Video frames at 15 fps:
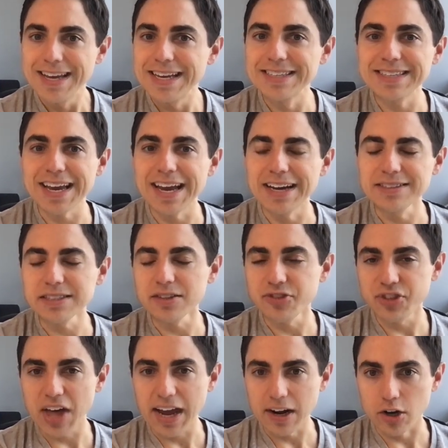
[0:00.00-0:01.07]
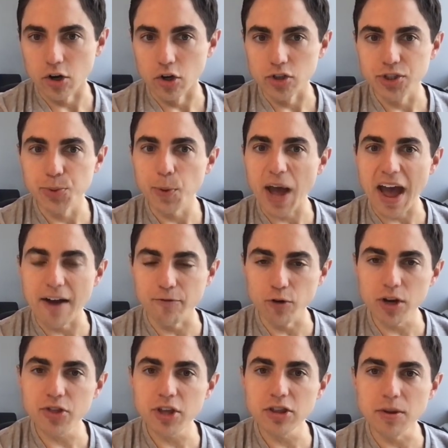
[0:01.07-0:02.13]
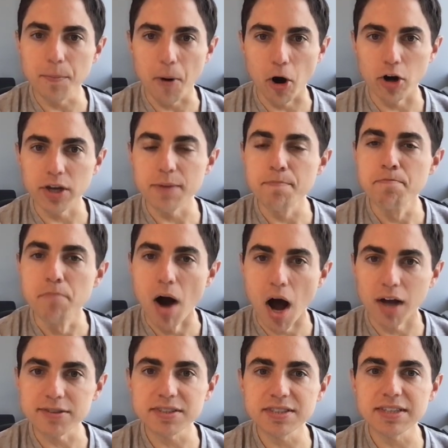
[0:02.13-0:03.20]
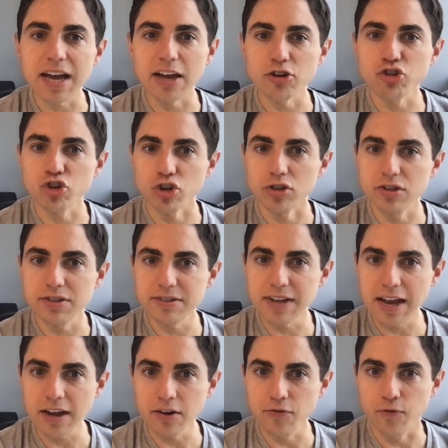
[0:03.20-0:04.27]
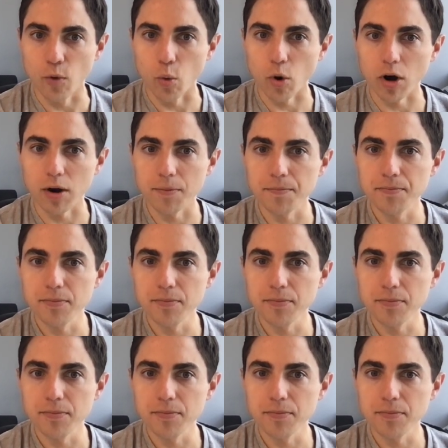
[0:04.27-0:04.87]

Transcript: is antithetical to everything the party must and should stand for.